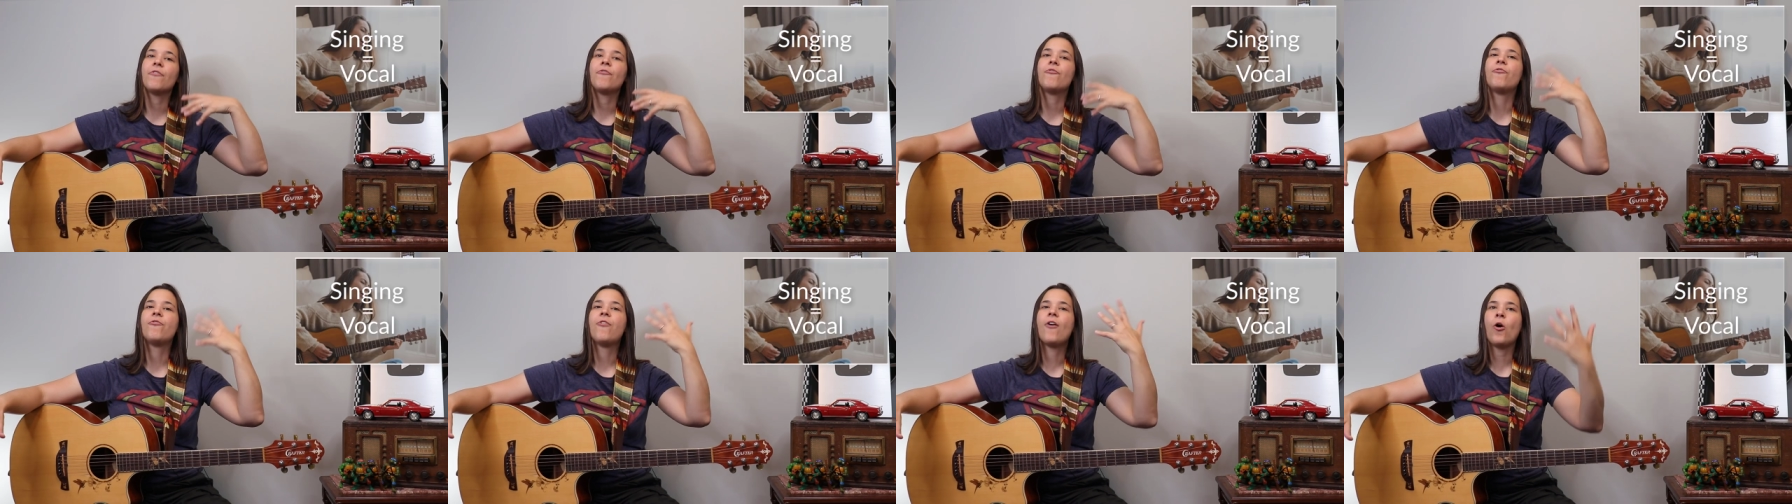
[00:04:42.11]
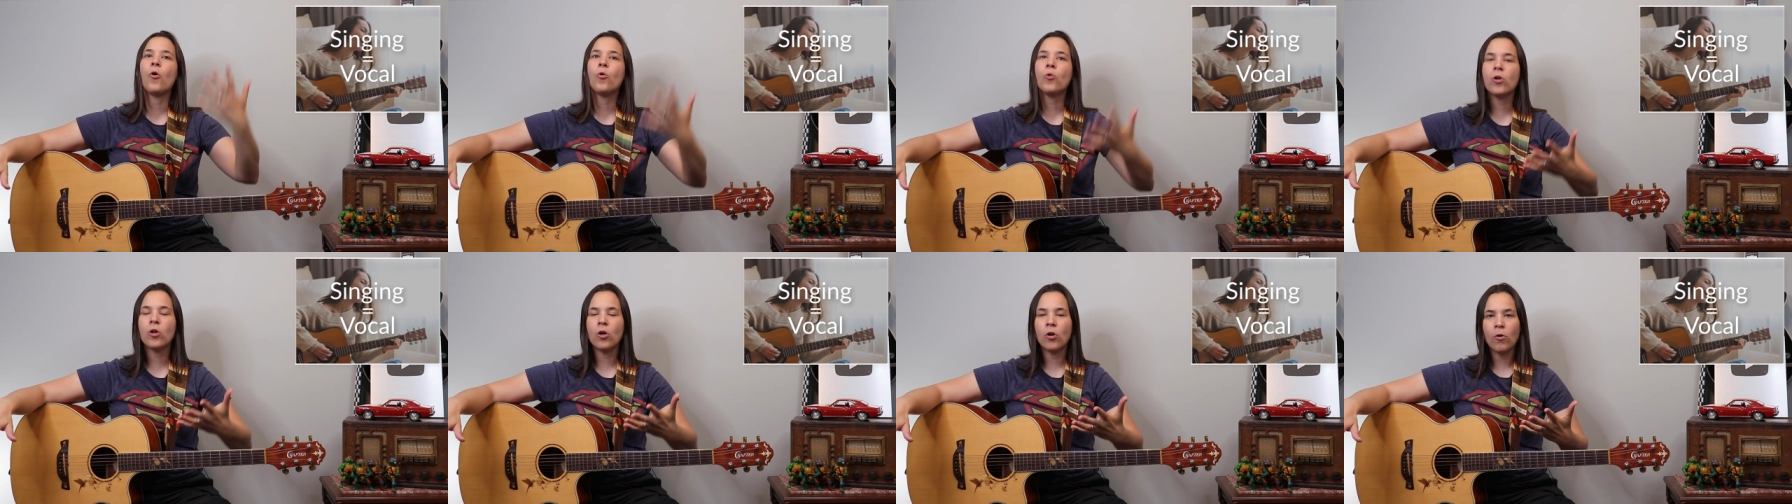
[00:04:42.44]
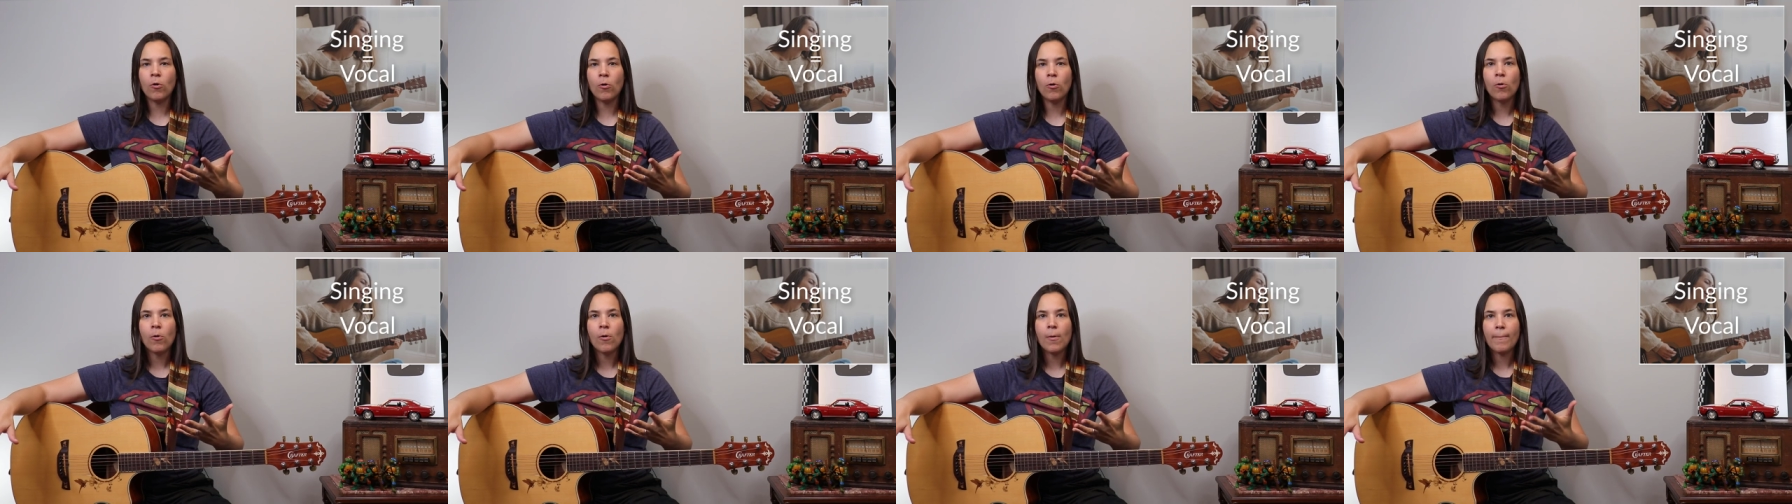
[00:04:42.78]

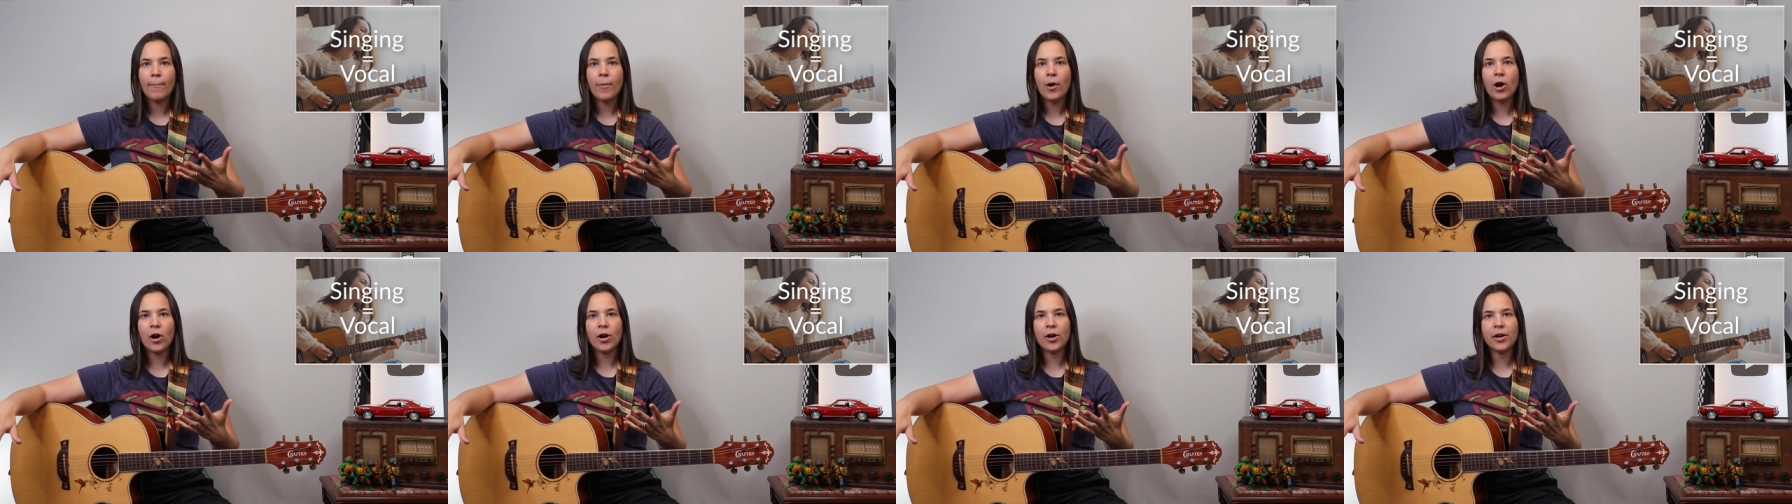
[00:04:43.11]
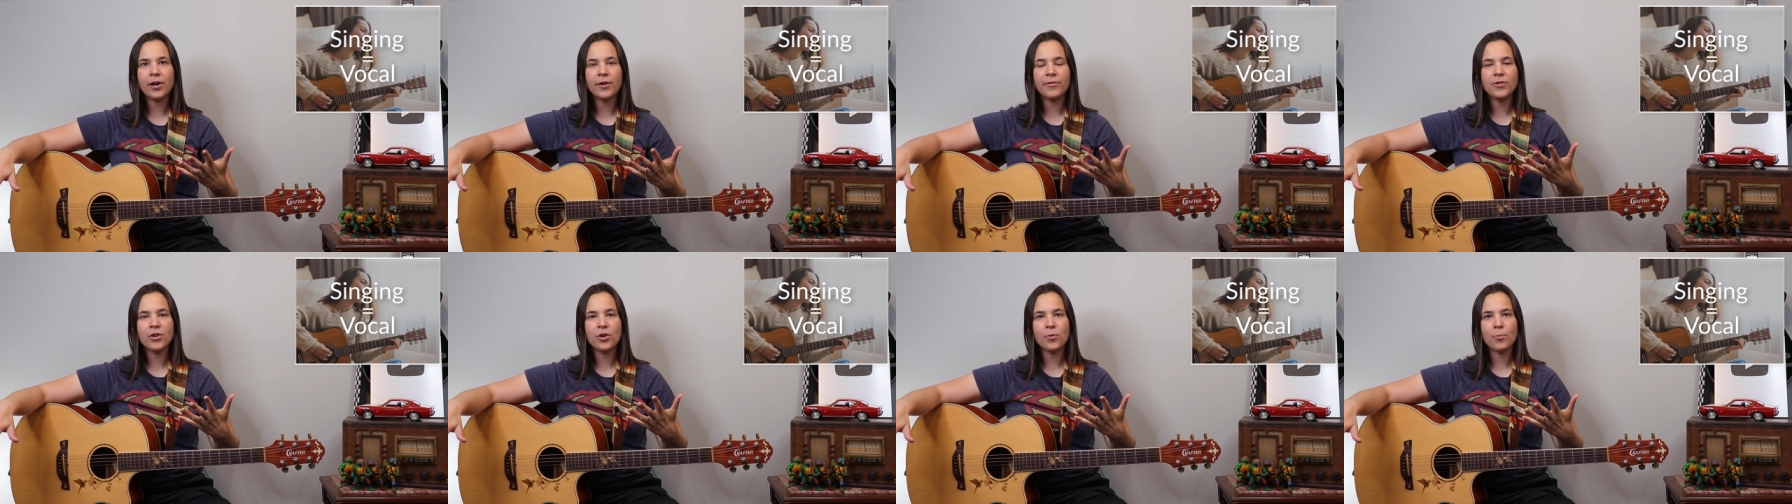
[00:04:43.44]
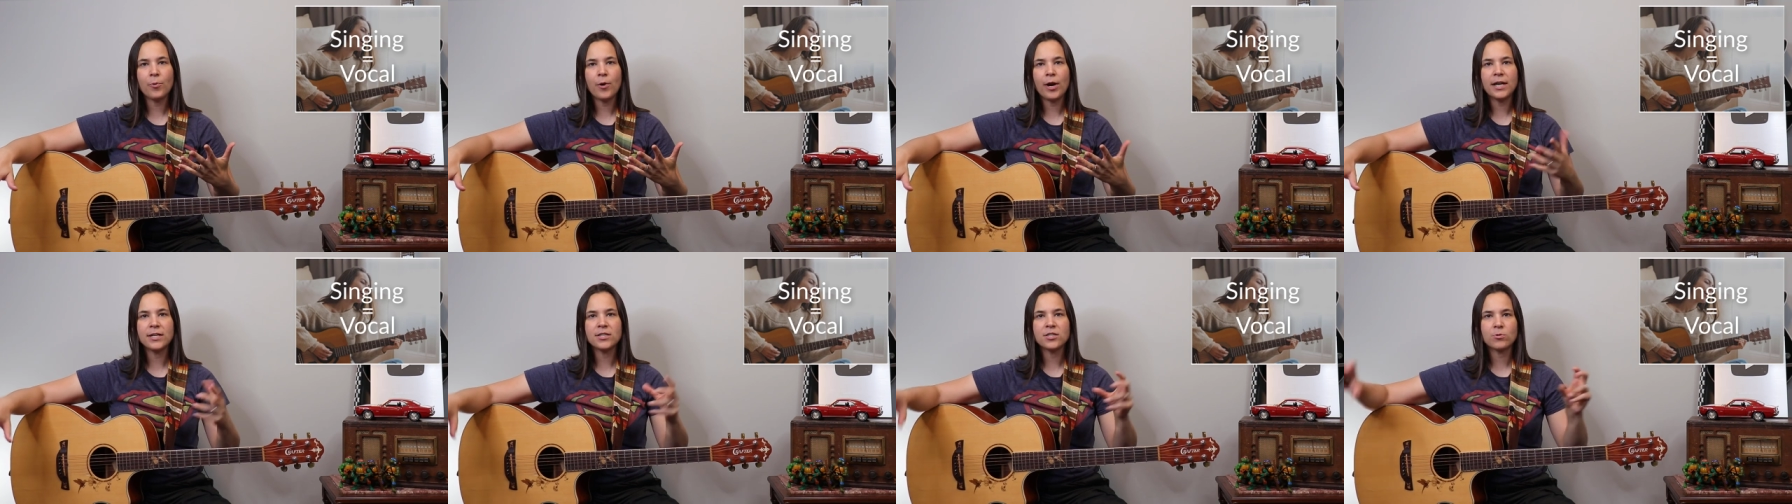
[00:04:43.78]
vocal part of your
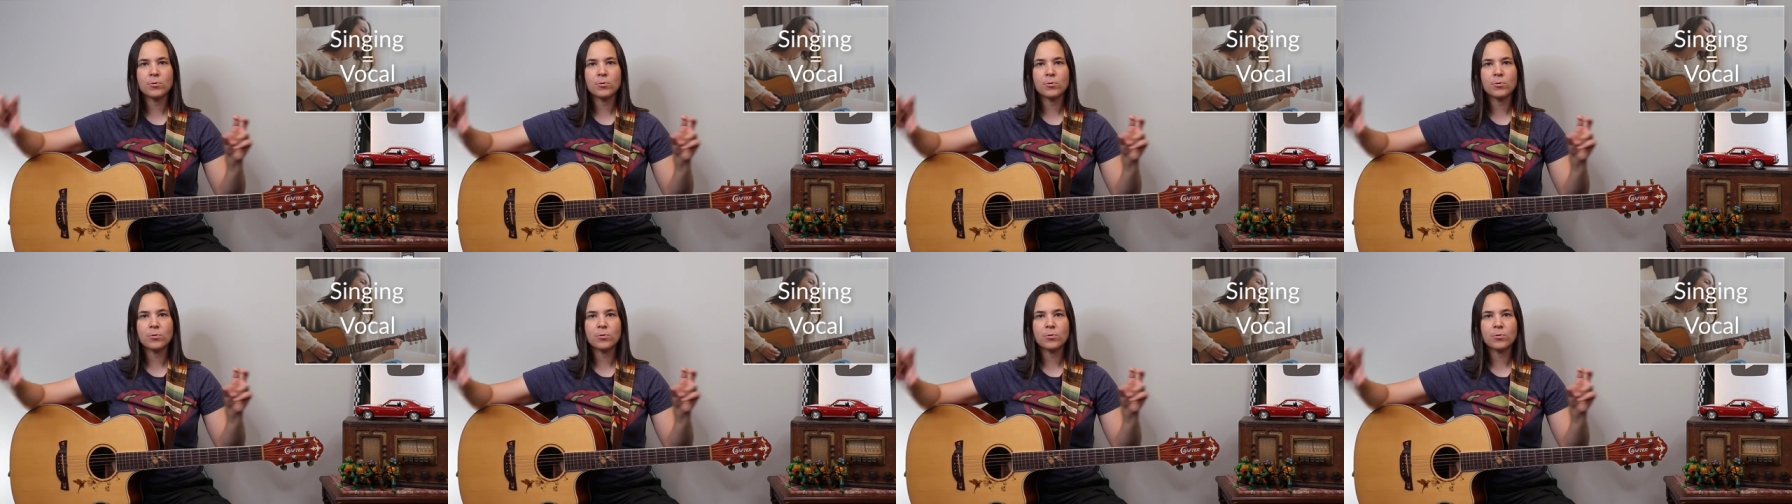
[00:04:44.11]
brain.